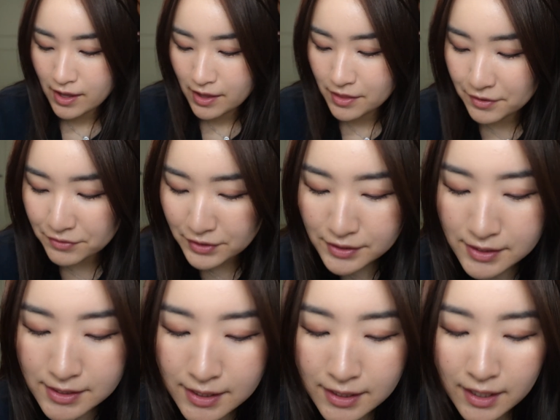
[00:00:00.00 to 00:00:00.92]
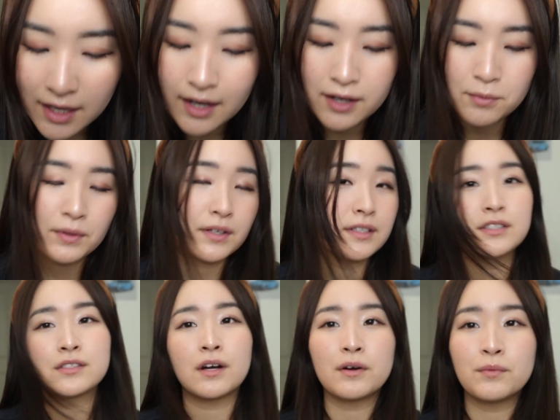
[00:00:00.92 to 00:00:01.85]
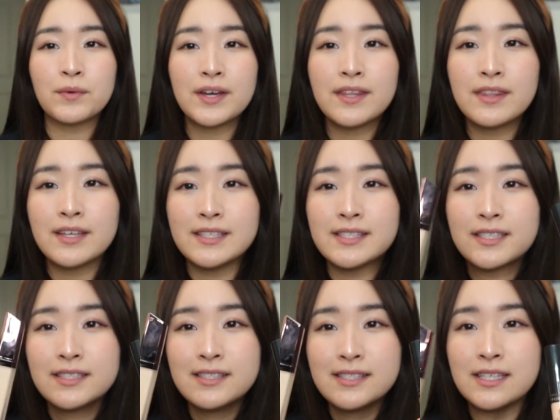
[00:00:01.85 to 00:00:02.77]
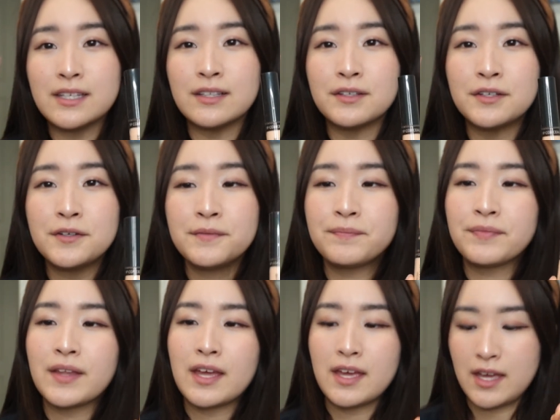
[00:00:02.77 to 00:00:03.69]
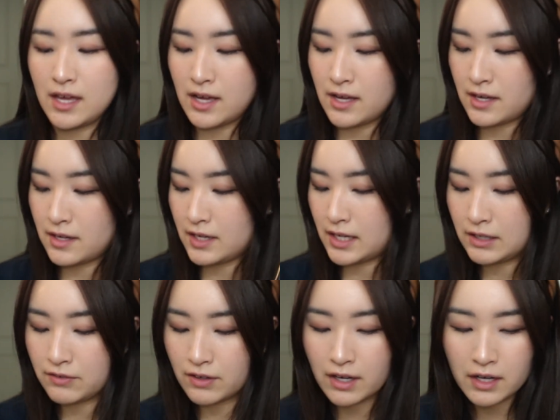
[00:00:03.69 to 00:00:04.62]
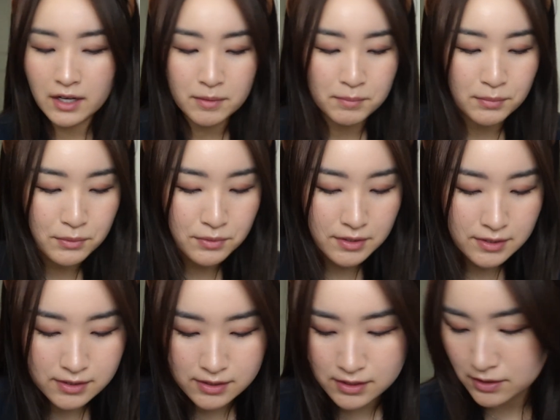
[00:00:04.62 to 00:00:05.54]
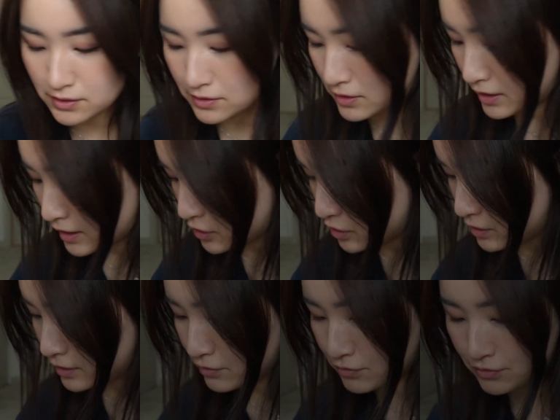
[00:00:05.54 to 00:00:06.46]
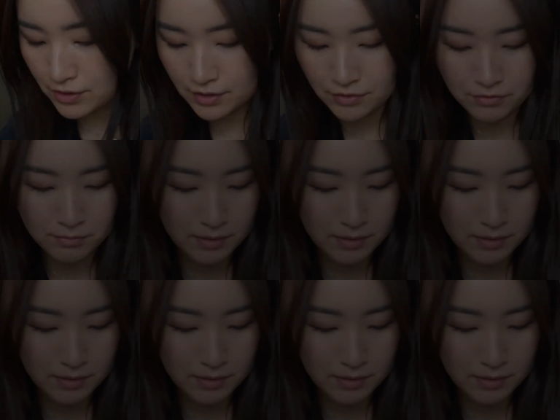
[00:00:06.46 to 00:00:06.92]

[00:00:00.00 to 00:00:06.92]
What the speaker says: the first thing I want to start with is concealer. I have a couple concealers actually in front of